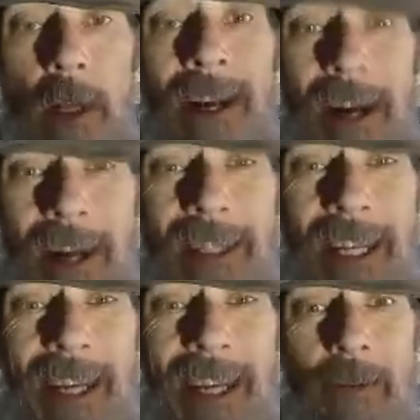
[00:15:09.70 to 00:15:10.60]
I
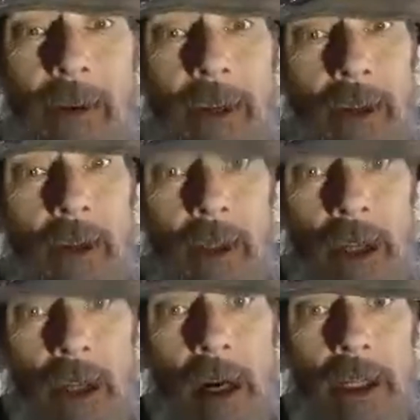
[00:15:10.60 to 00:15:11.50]
think Adriana took a
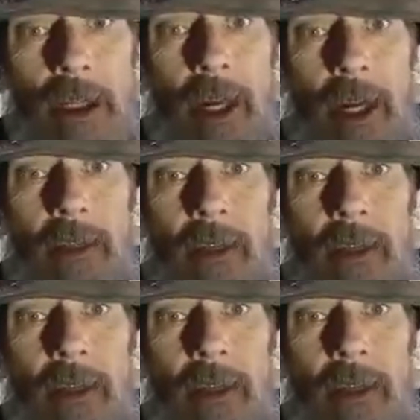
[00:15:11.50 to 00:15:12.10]
charge, guys.